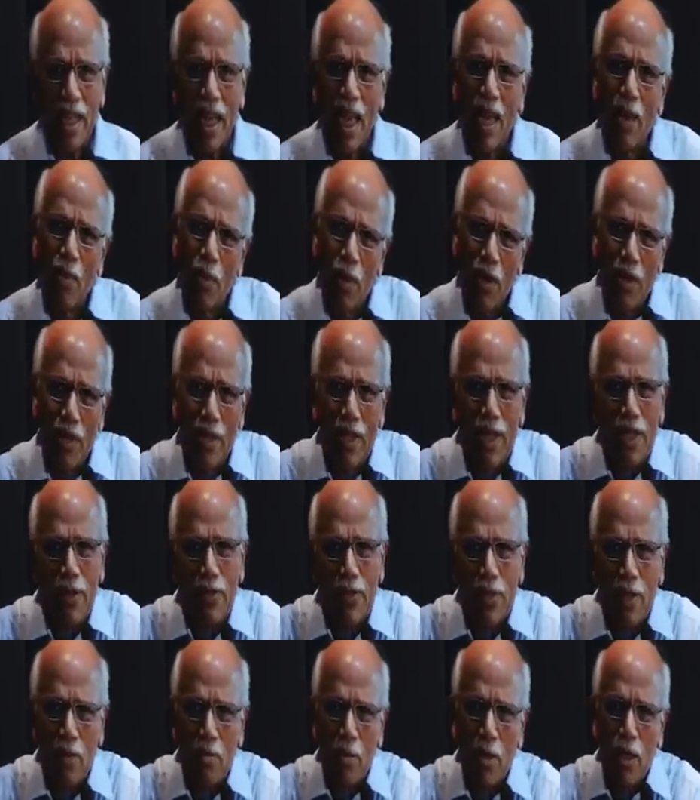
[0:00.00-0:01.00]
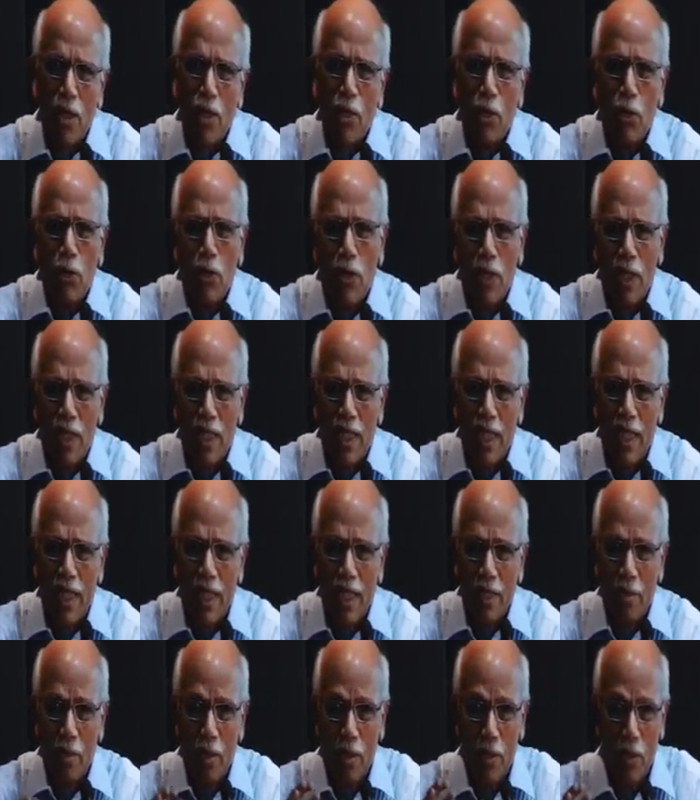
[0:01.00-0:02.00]
I want to give something to your
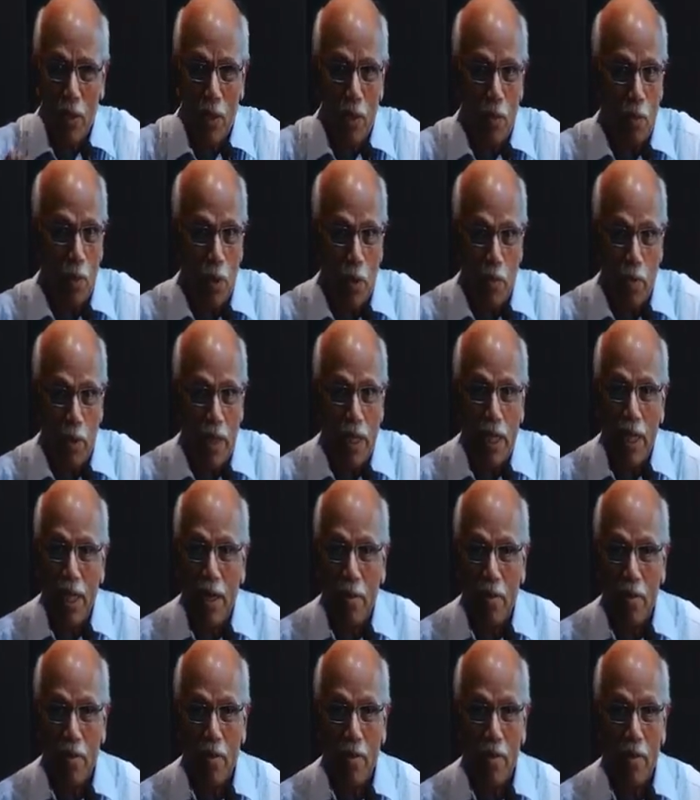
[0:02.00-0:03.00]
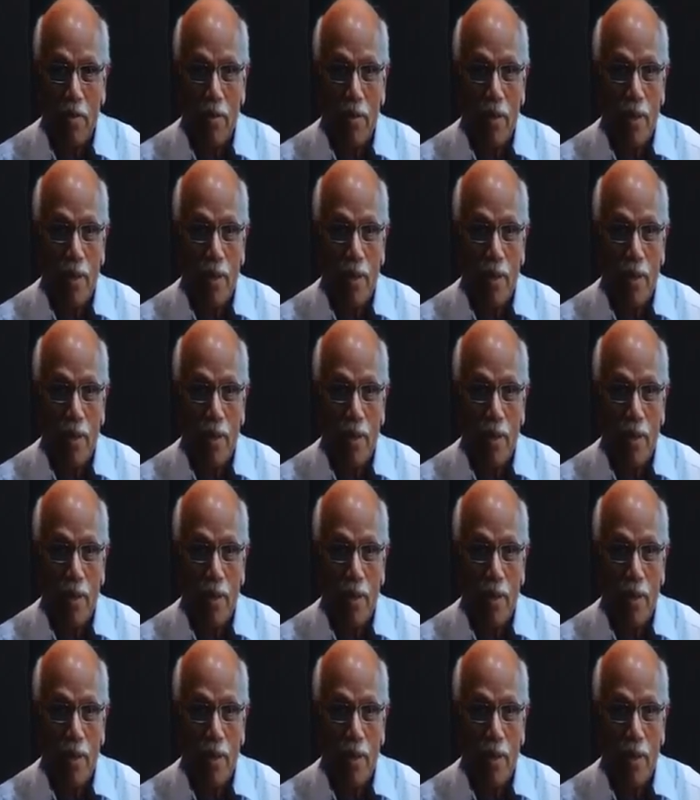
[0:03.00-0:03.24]
charity, but don't put my name.